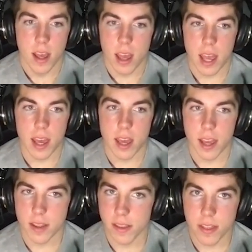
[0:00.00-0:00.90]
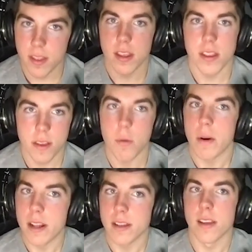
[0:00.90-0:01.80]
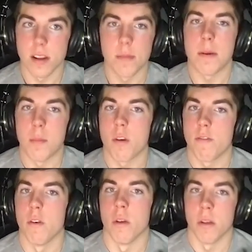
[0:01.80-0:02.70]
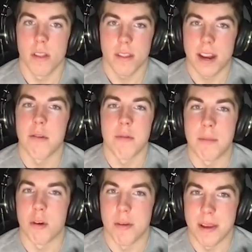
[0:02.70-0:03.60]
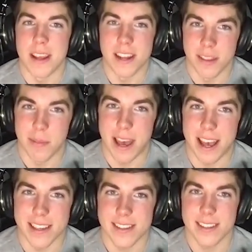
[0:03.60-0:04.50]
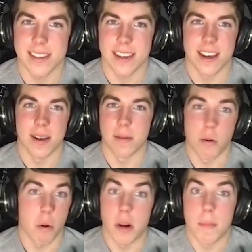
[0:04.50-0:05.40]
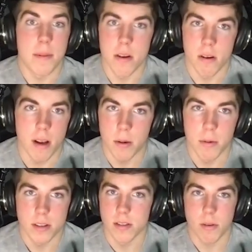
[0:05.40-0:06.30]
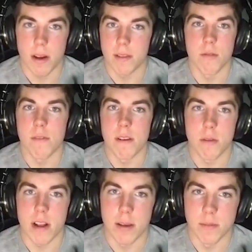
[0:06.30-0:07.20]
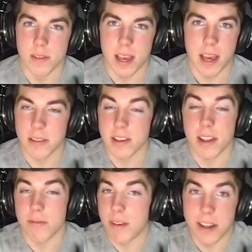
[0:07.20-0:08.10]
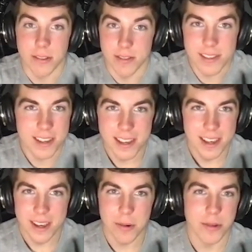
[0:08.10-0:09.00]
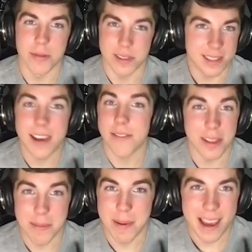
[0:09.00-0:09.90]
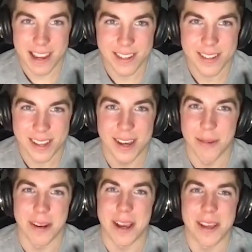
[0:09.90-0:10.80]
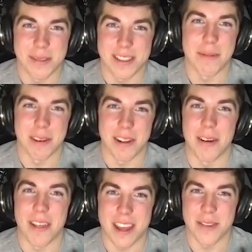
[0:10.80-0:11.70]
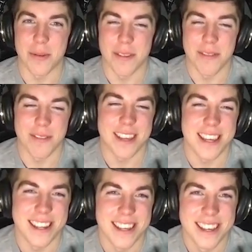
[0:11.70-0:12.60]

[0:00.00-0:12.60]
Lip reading: And the arena is a little bit more full than I remember it being in the past. Growing up here, I went to quite a few Fever games outside of the finals, which was definitely packed when I was able to go to that in 2015.